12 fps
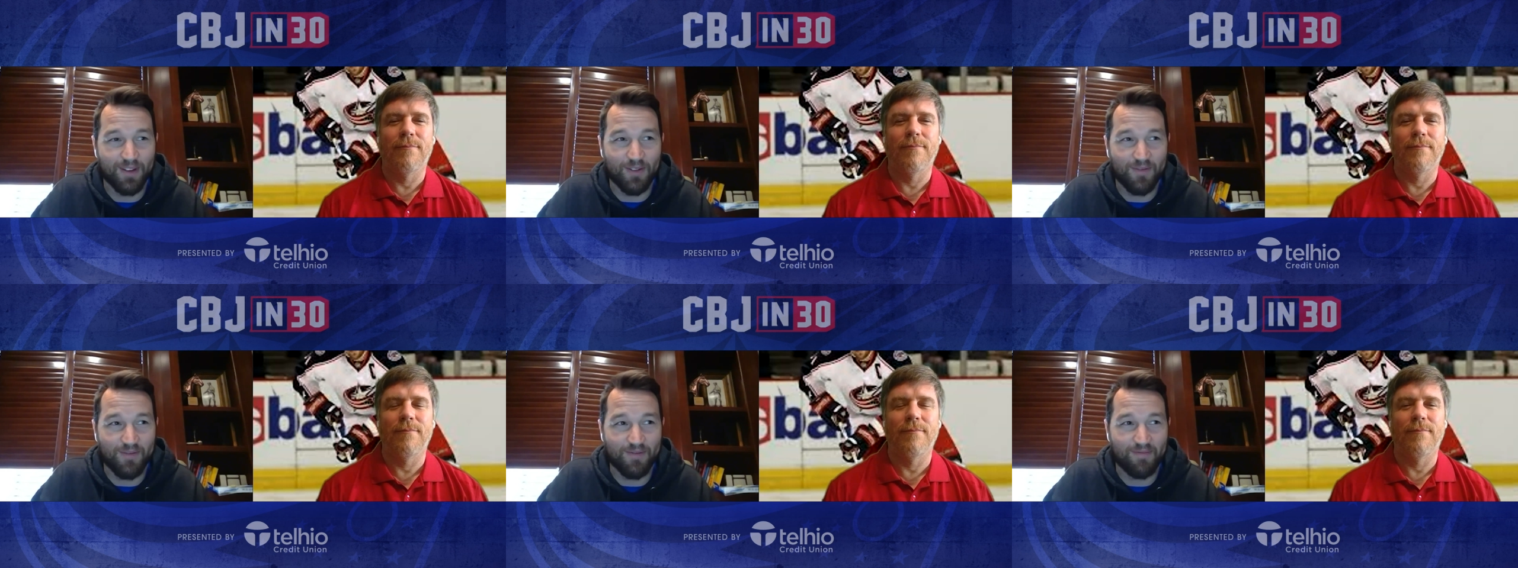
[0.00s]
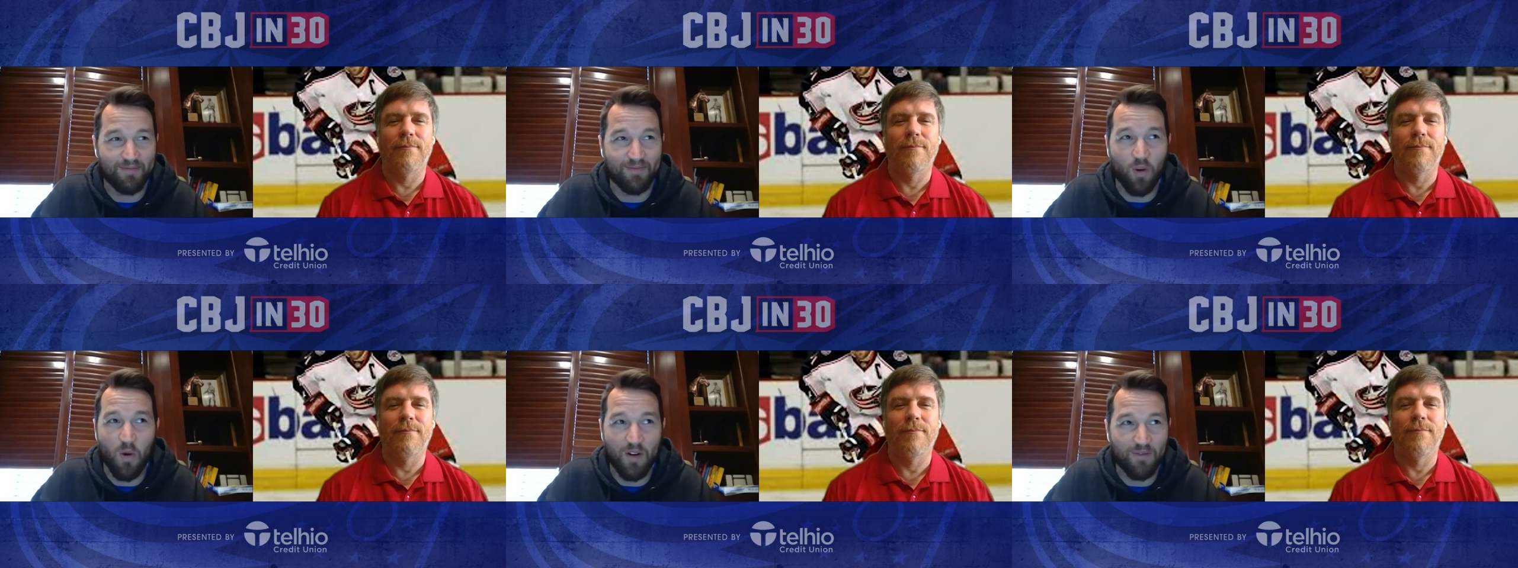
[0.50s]
Speaker 1: know
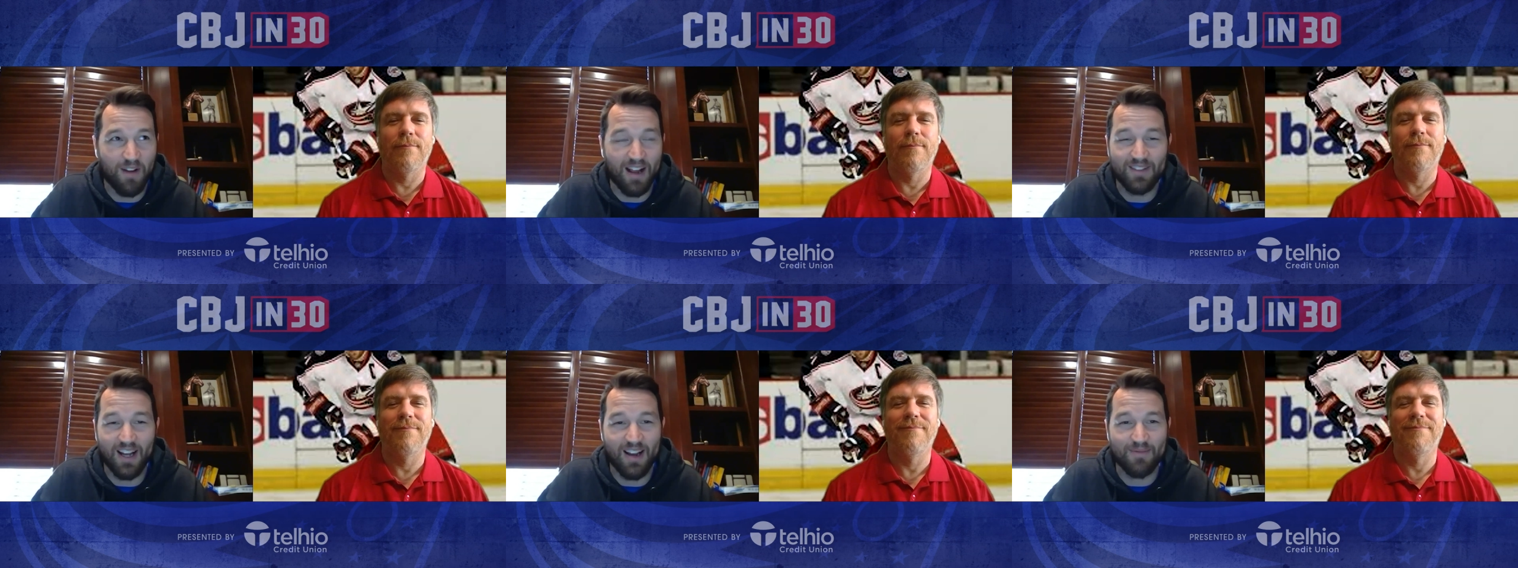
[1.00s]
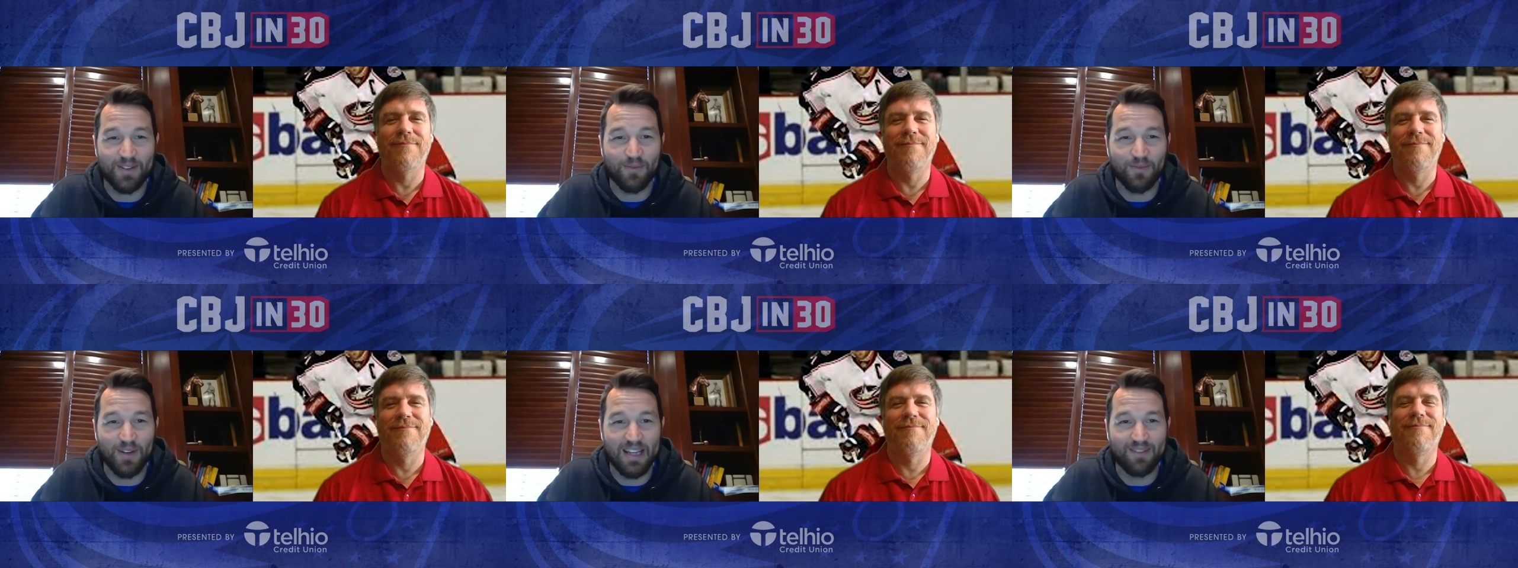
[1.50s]
four to five times a
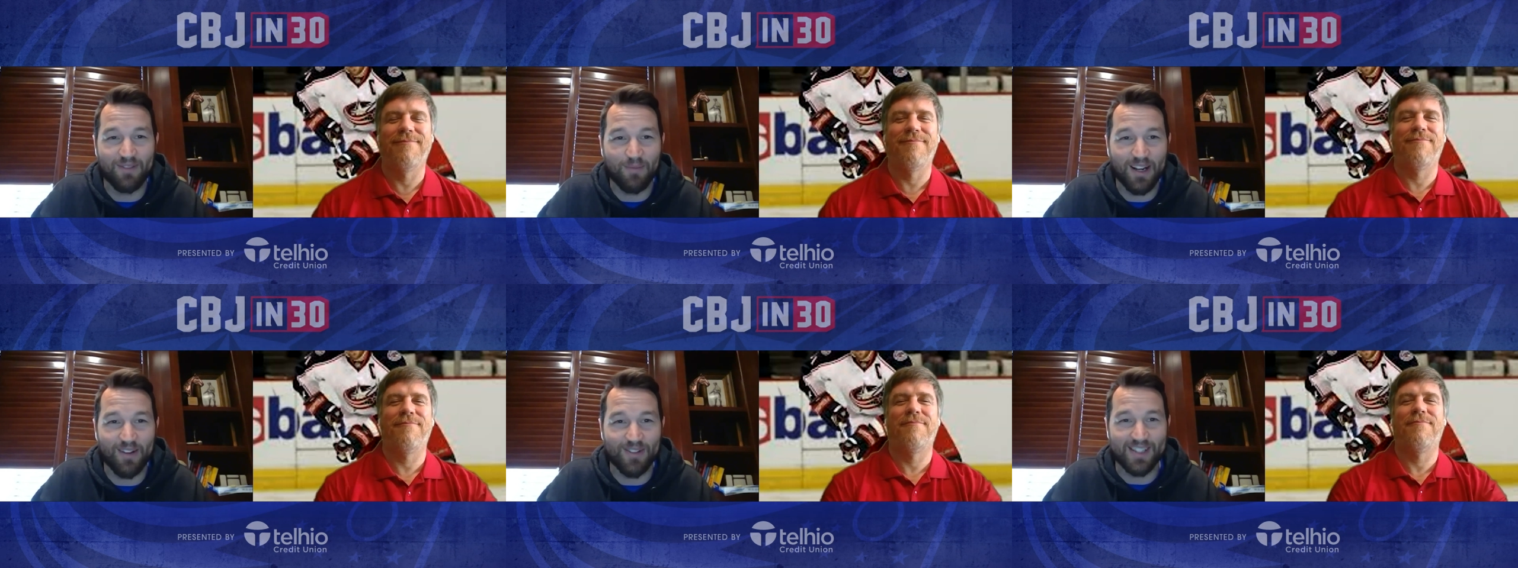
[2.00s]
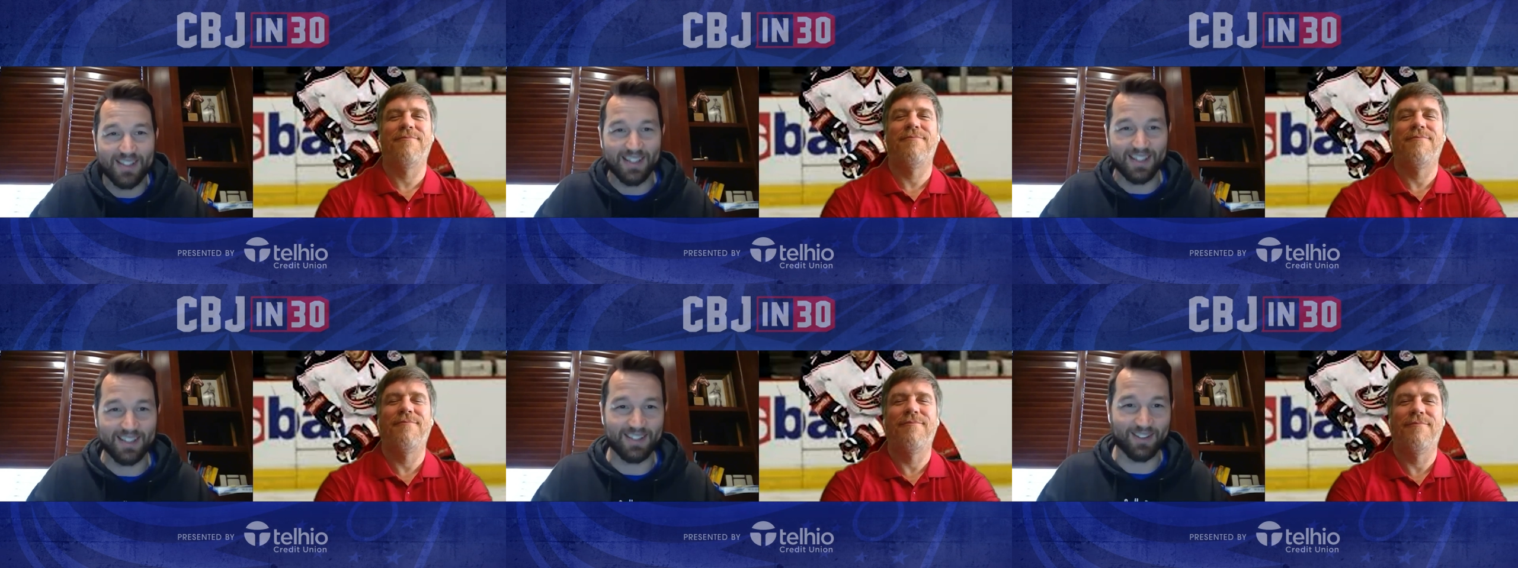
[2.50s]
week from when I was
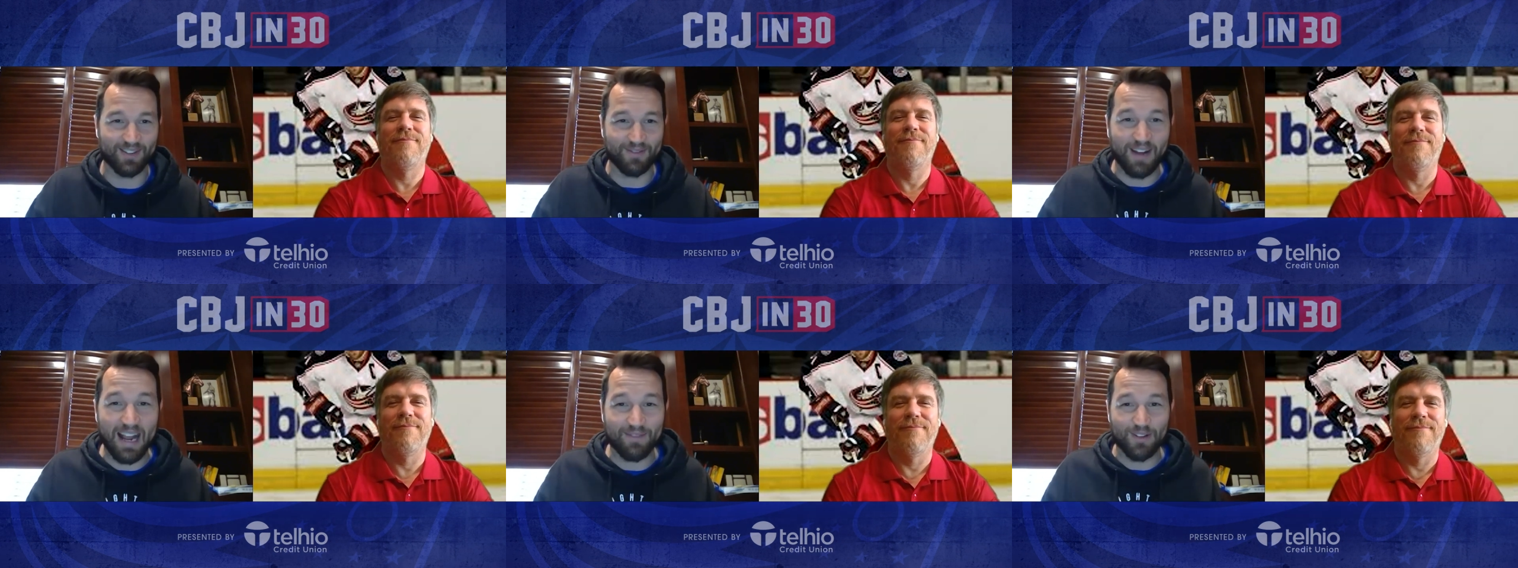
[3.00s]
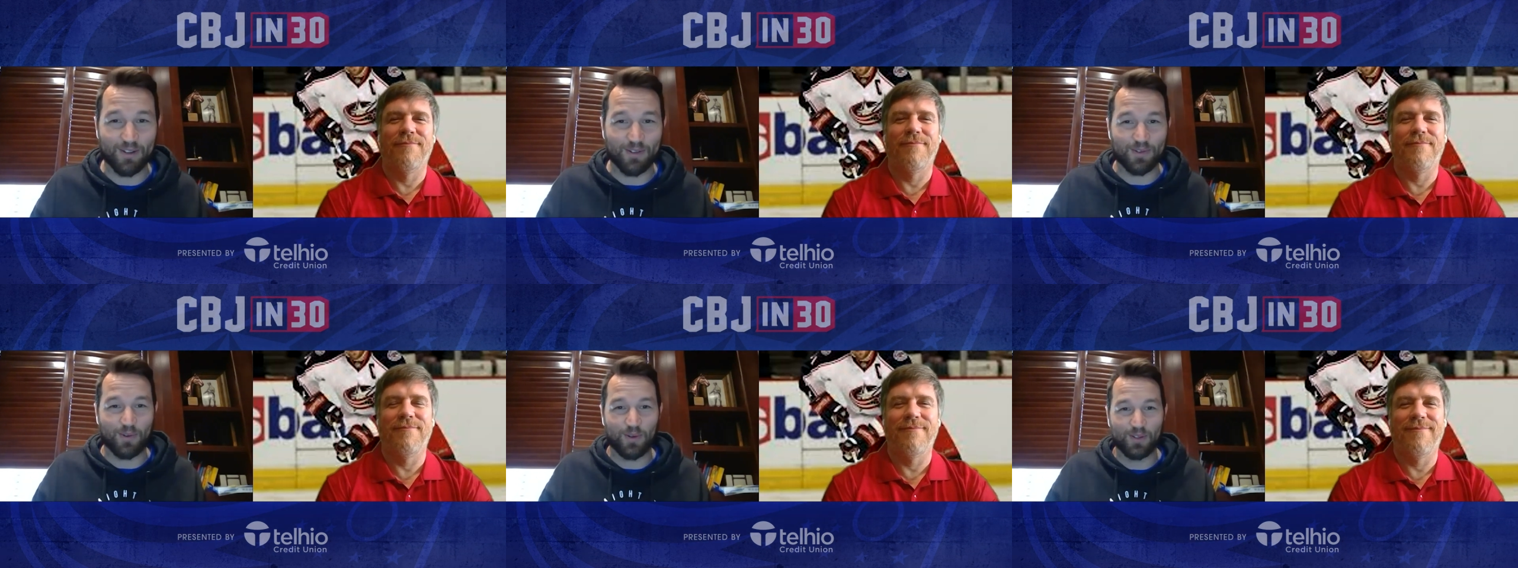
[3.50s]
six or five
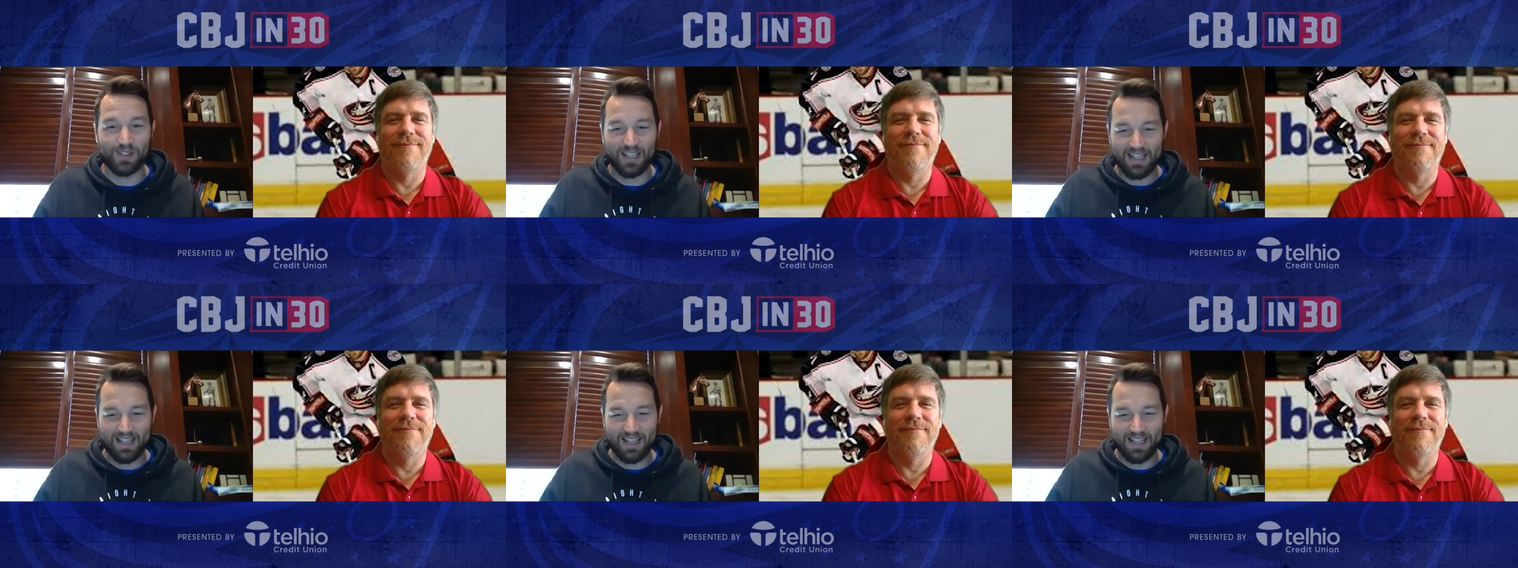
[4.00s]
years old,